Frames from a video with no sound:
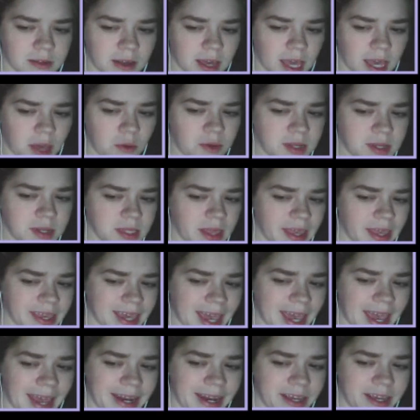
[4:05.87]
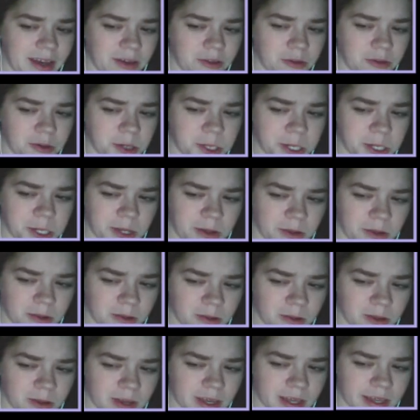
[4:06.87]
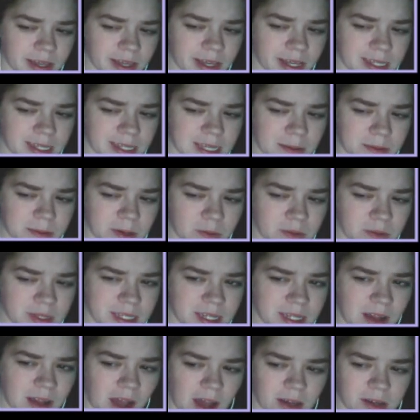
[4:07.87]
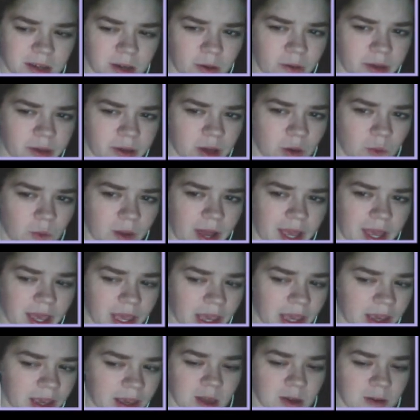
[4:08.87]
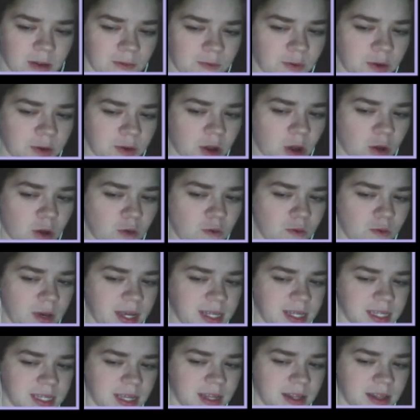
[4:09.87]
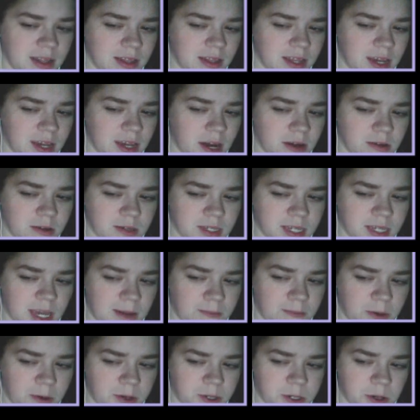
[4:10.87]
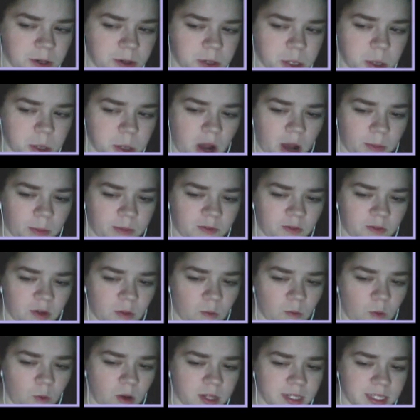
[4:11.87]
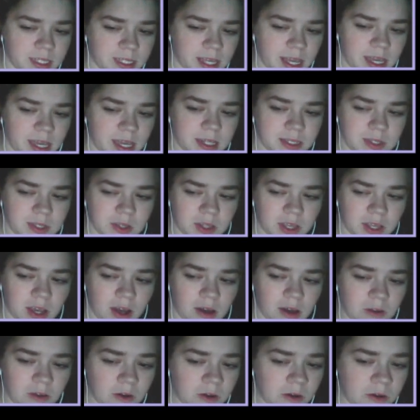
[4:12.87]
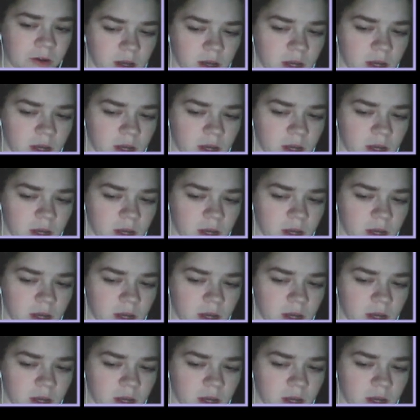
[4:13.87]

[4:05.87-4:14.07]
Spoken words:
It was like any other chill, except it was not going away. For no reason, the air's temperature dropped from one second to the other.